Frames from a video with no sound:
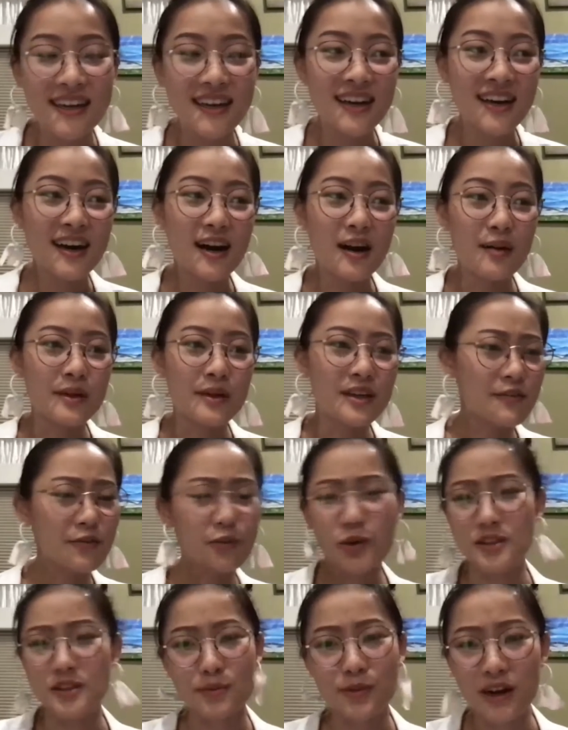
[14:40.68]
And of
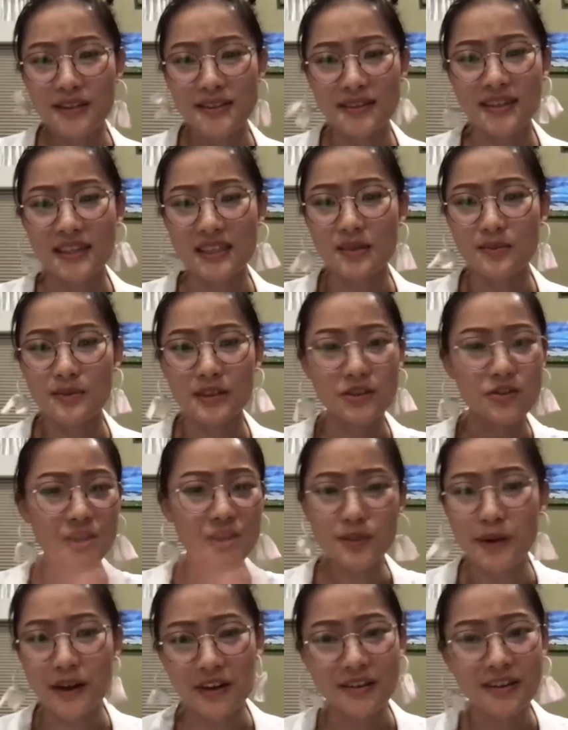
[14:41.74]
course, the process has to be
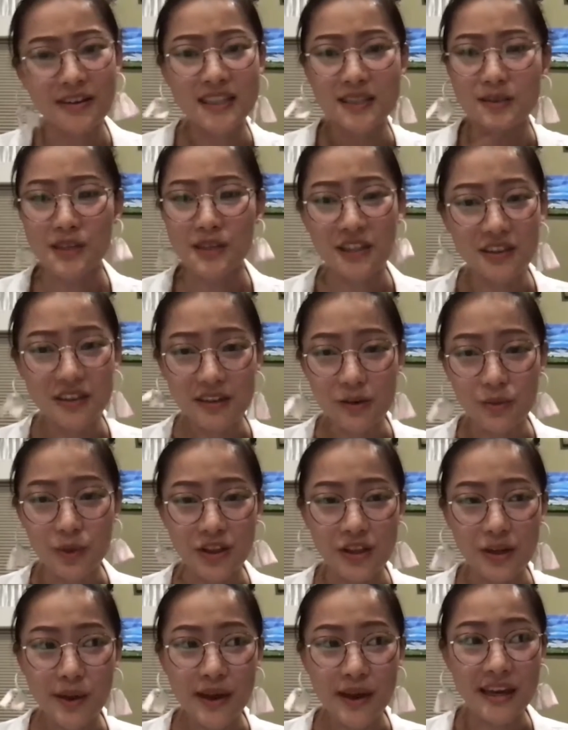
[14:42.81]
transparent, has to be clear what
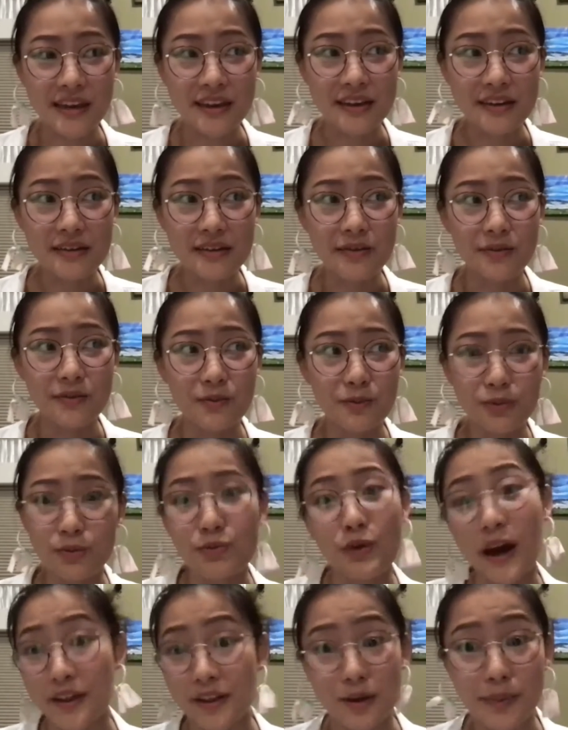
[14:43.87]
they're paying and
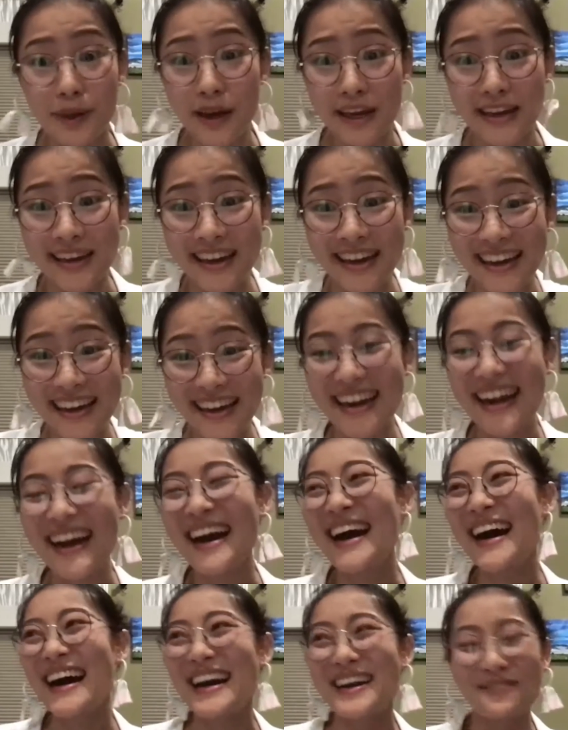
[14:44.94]
why they're paying it
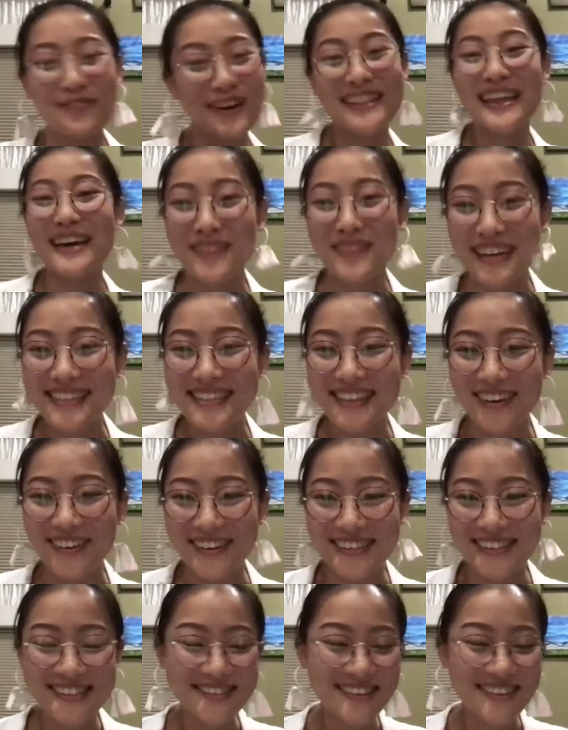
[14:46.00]
and what that money's going
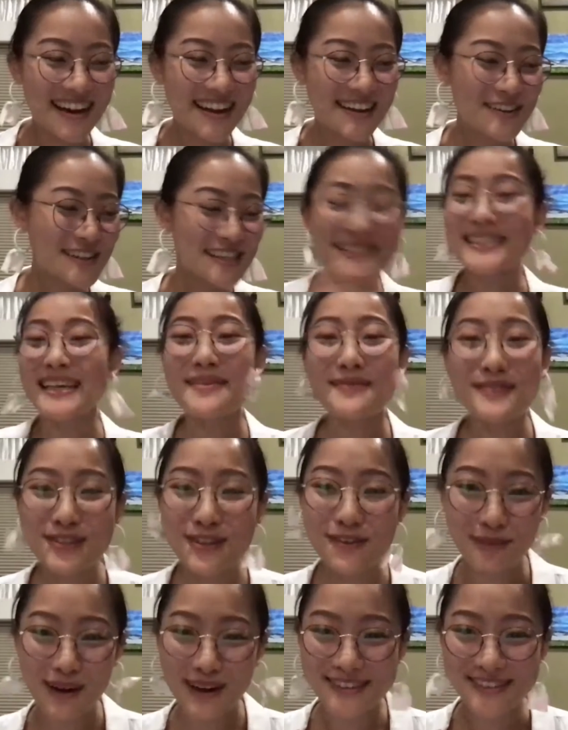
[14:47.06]
to, right? The same is true
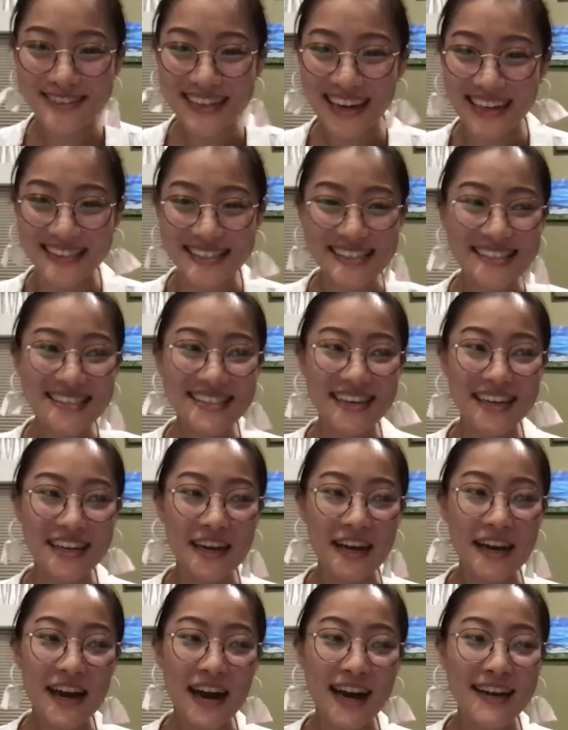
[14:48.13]
of parcel taxes. Like,
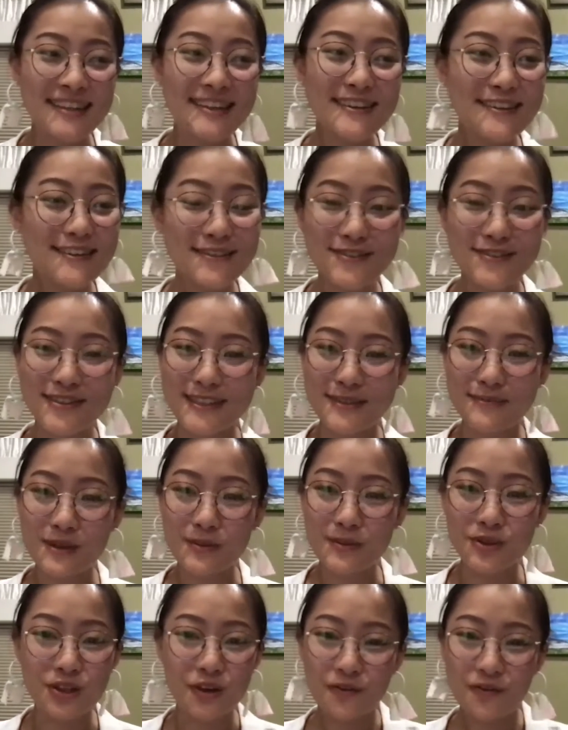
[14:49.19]
I think a huge reason
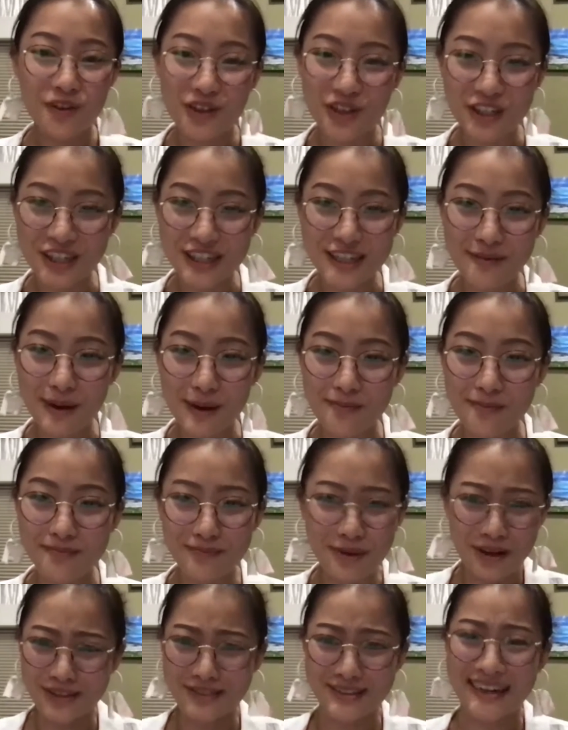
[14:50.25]
people don't feel good about
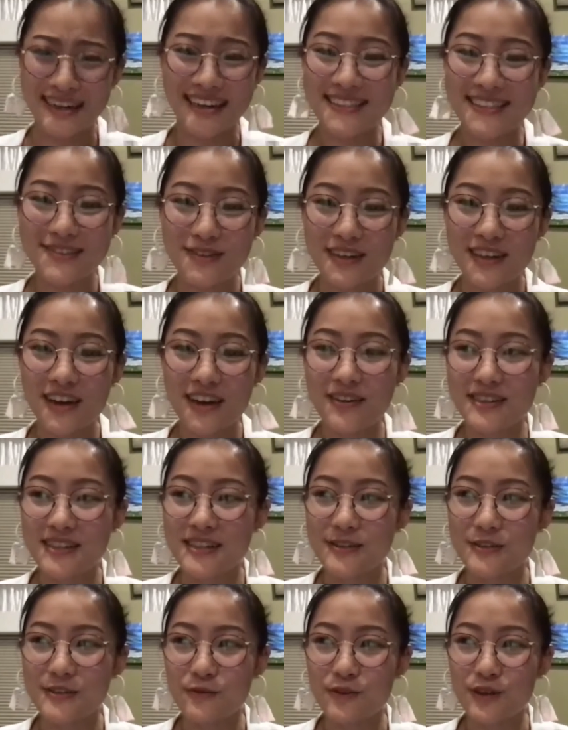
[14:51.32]
parcel taxes right now is
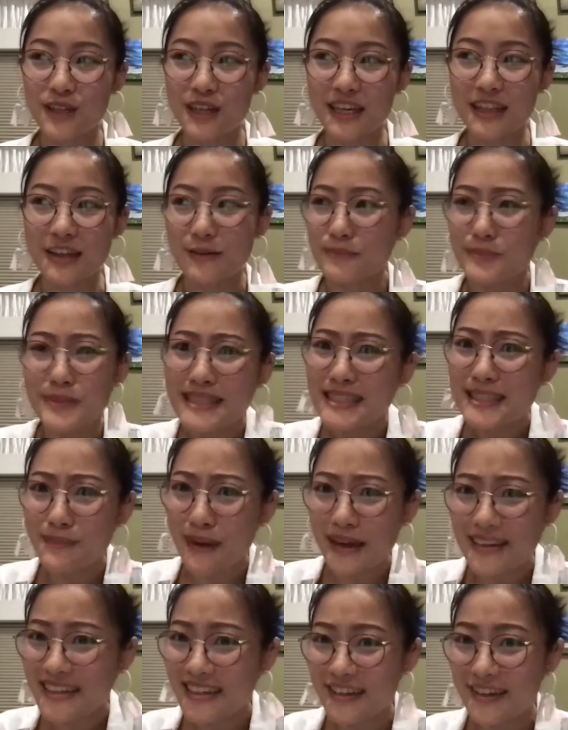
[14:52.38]
because you feel like they're
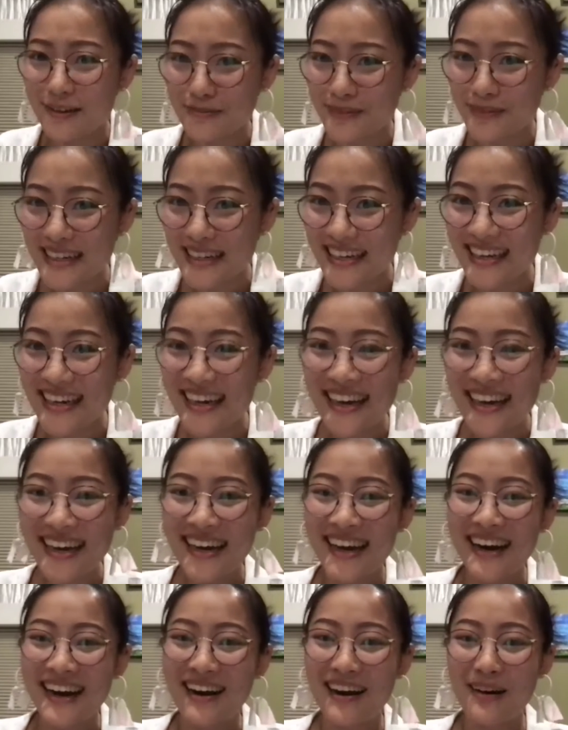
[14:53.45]
misspending your money.
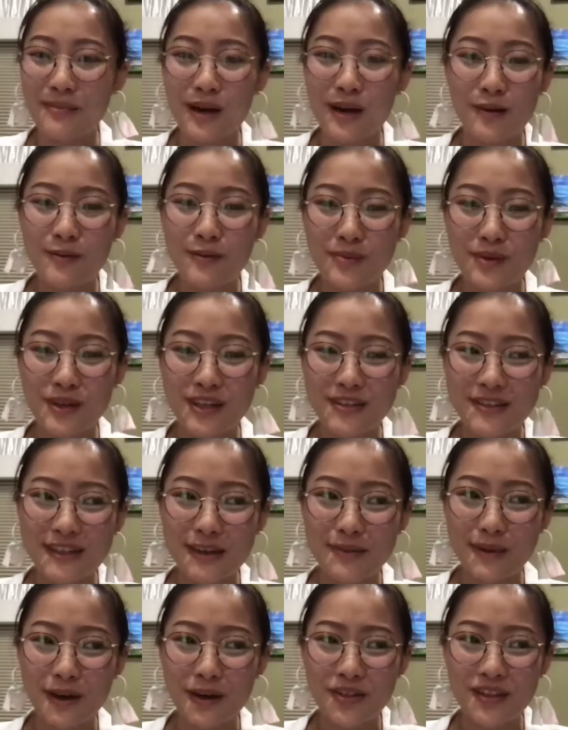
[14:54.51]
I remember hearing
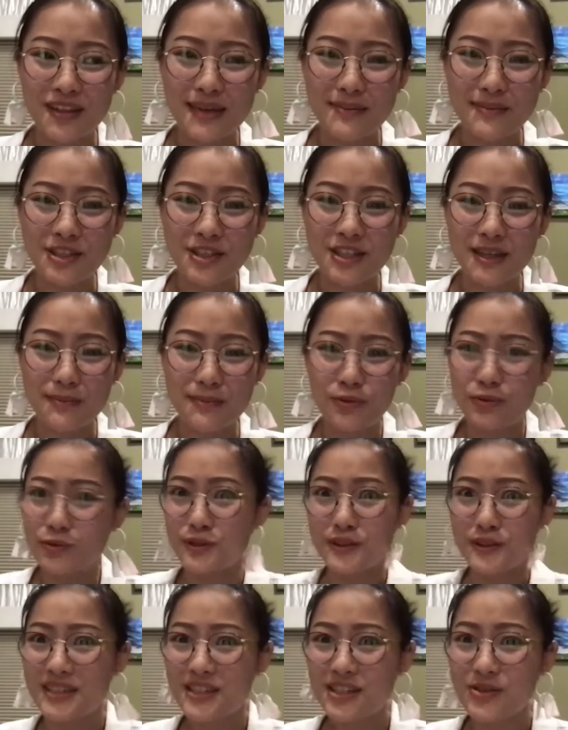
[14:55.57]
about the MSJ
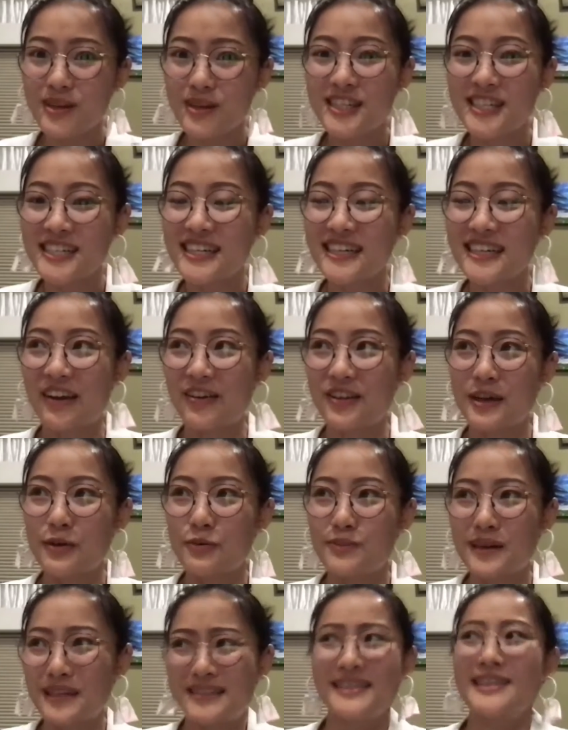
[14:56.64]
pool situation and how they
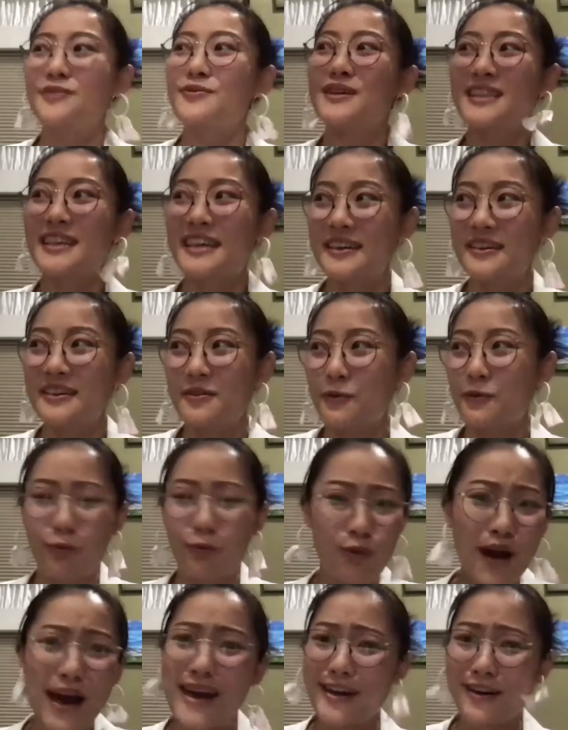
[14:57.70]
basically went like
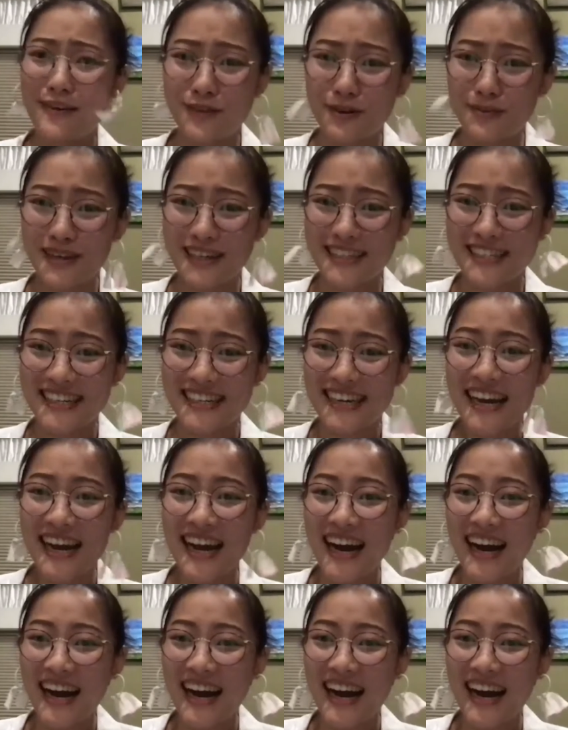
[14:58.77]
way over budget.